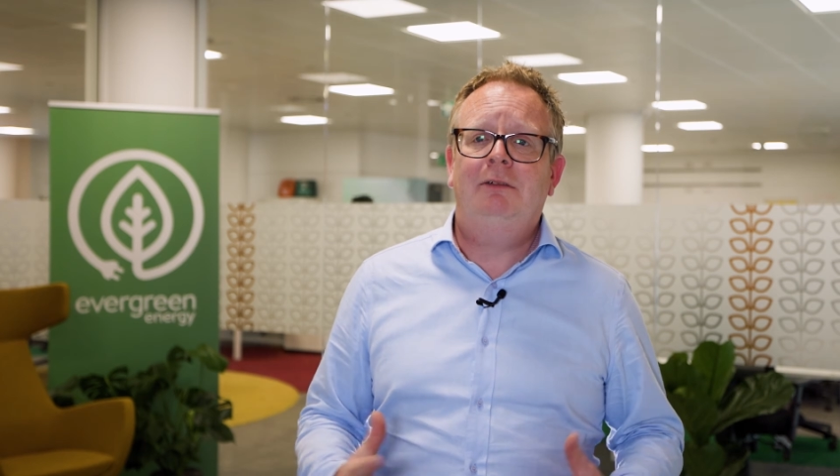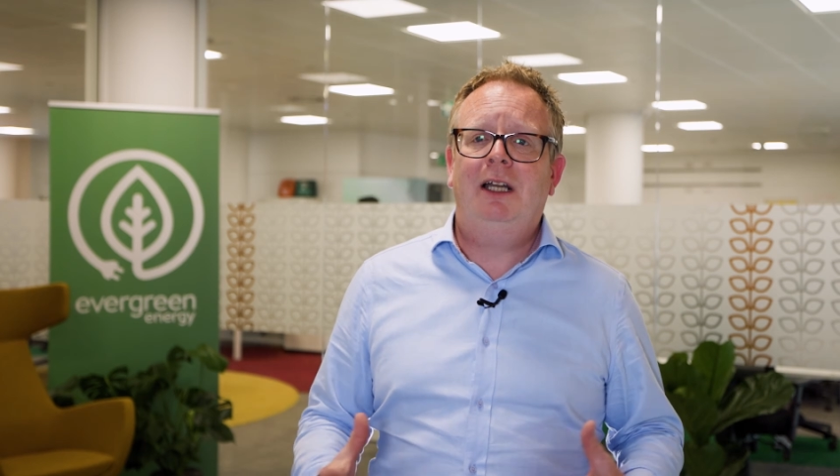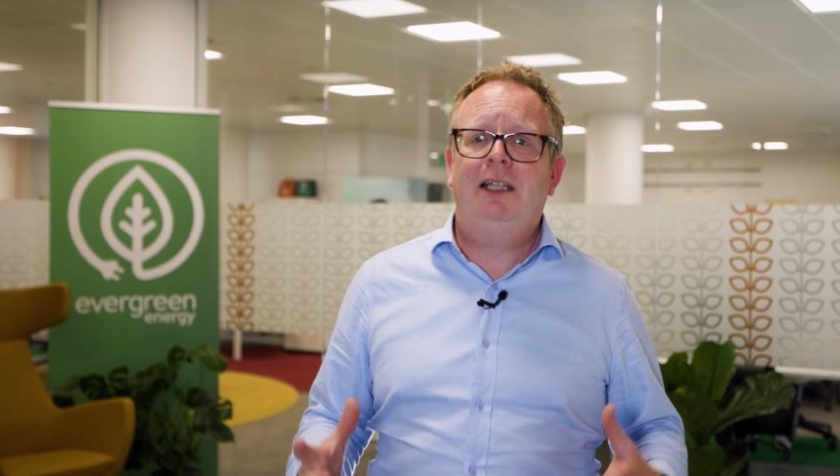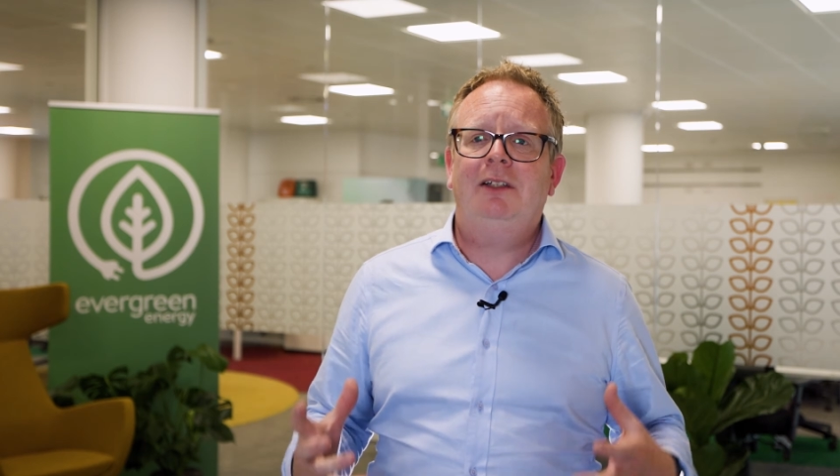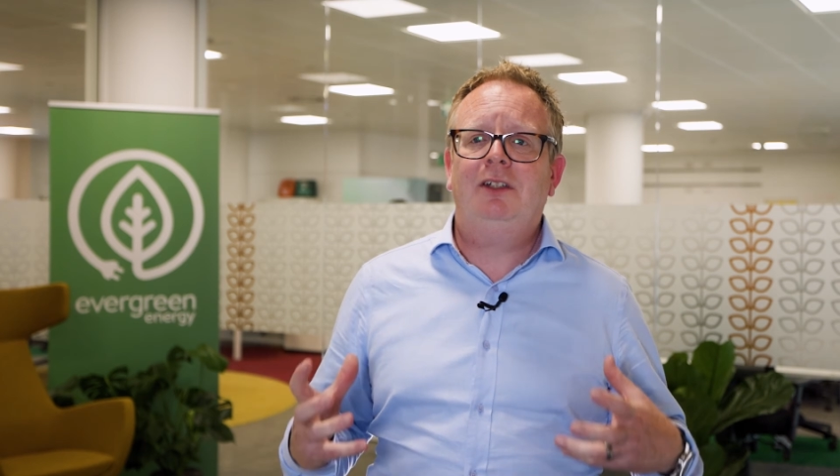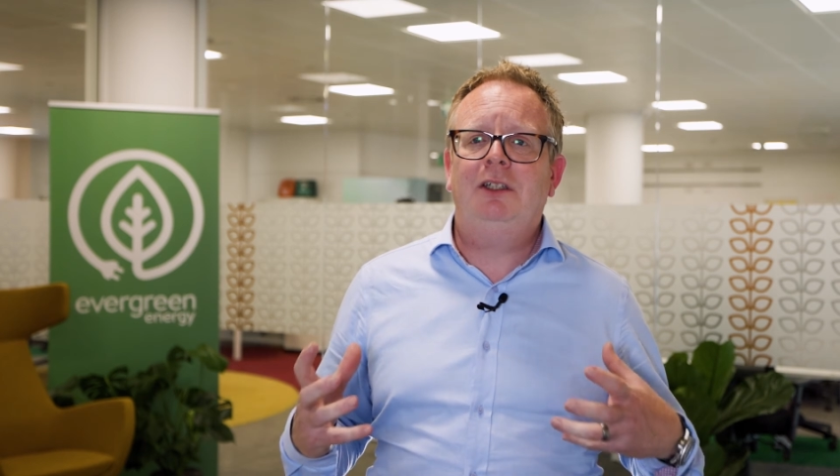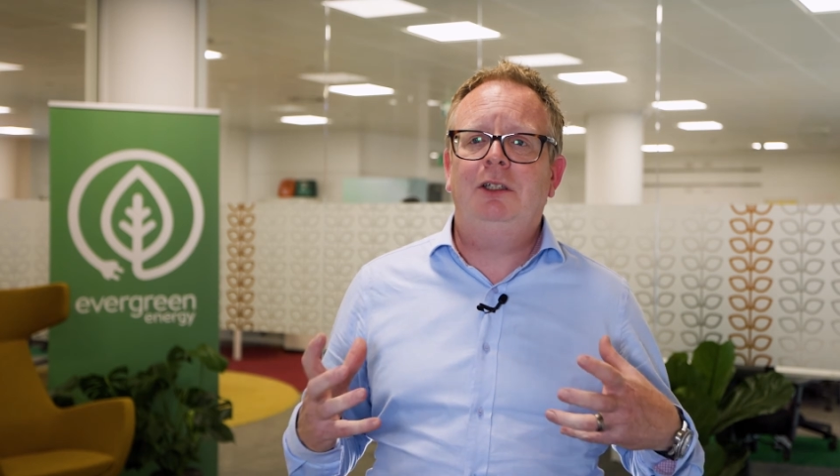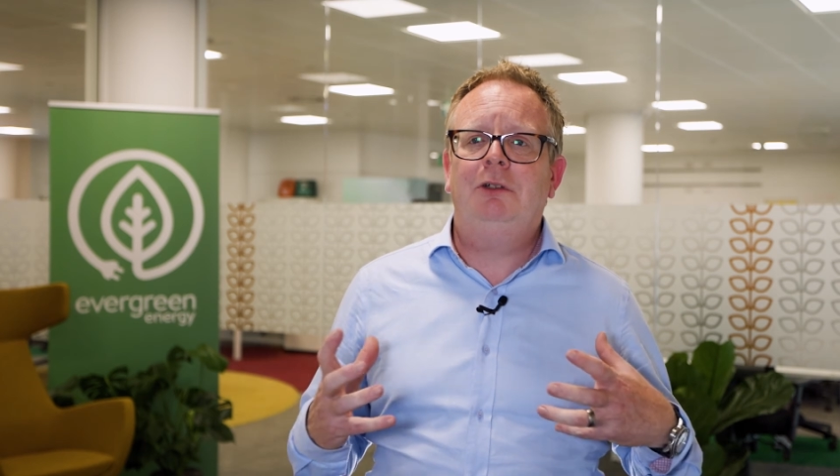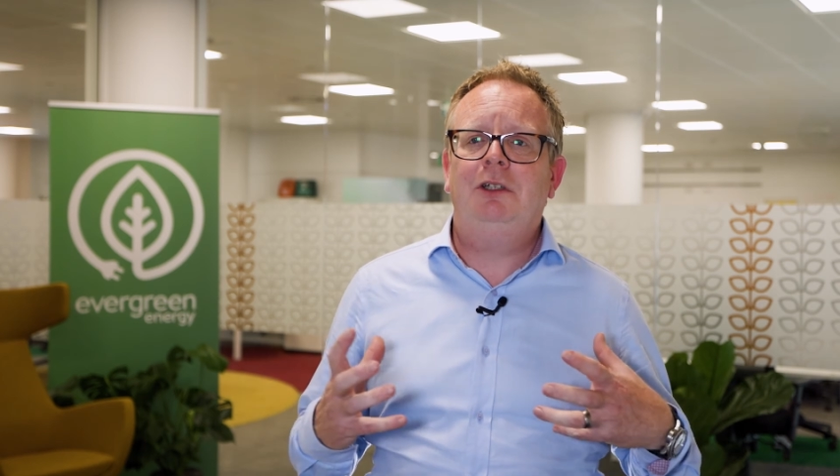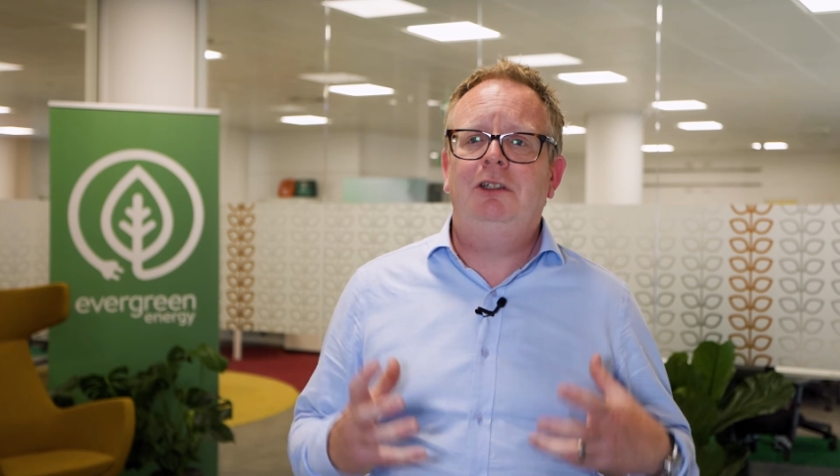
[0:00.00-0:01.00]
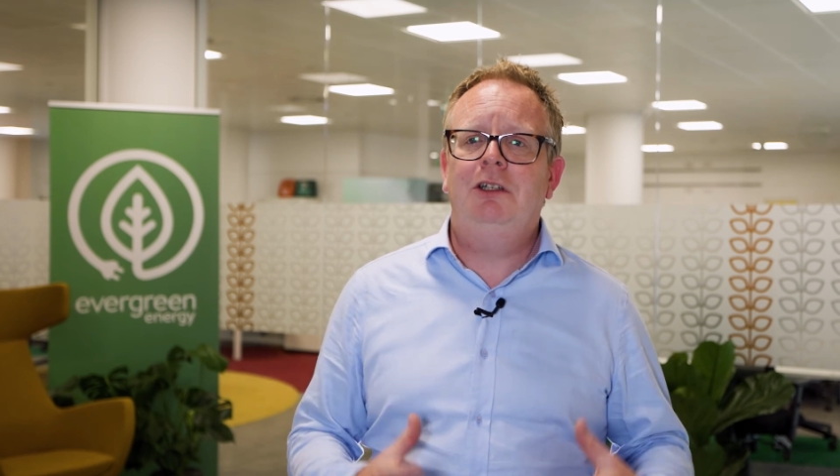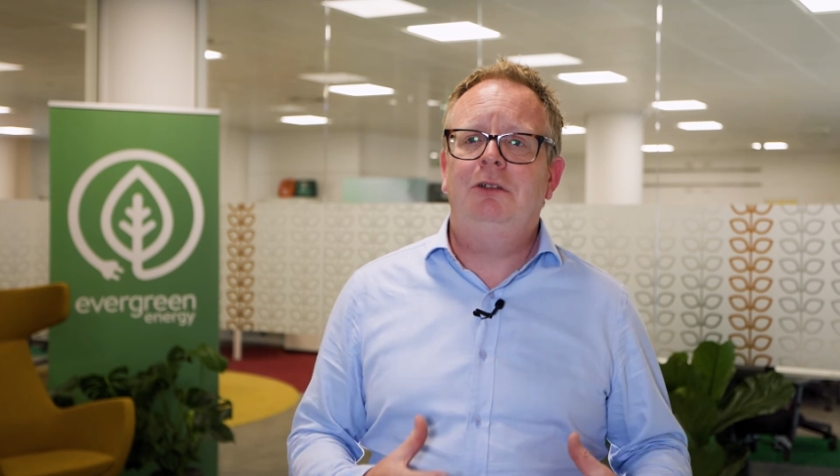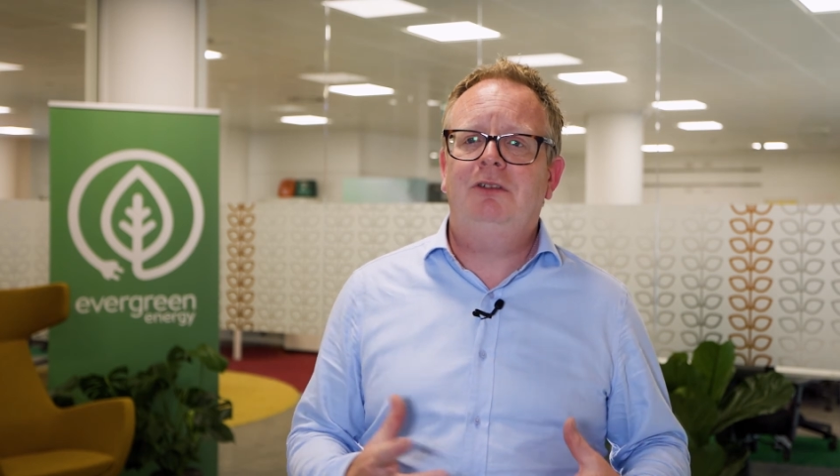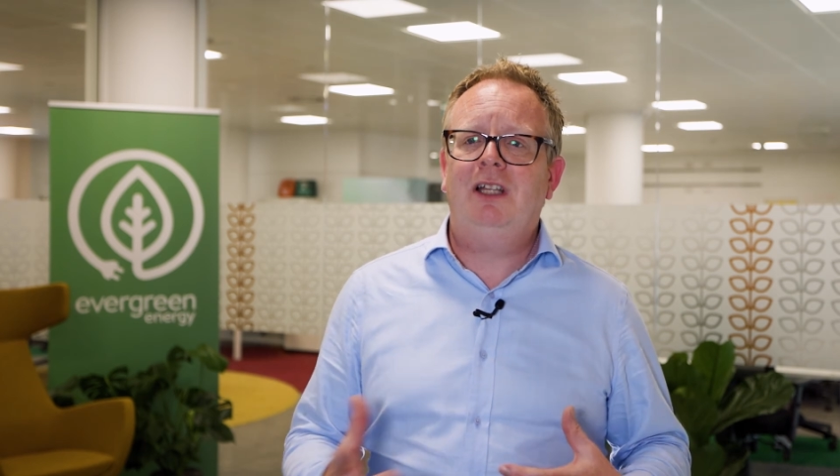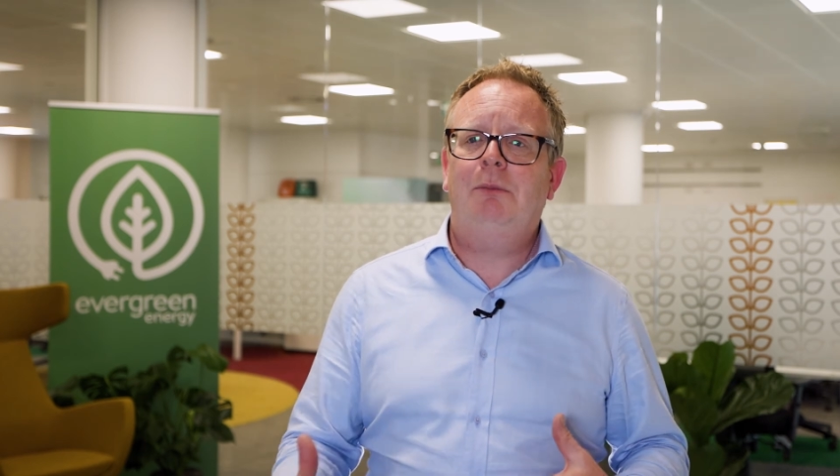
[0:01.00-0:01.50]
ready so you can
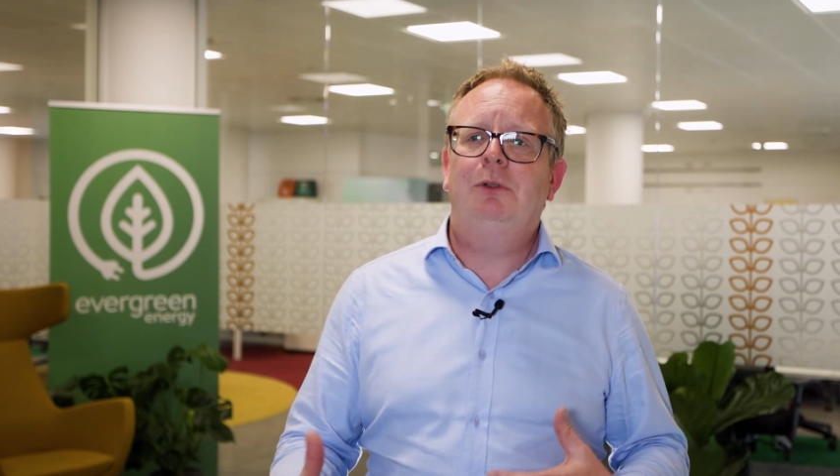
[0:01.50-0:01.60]
use that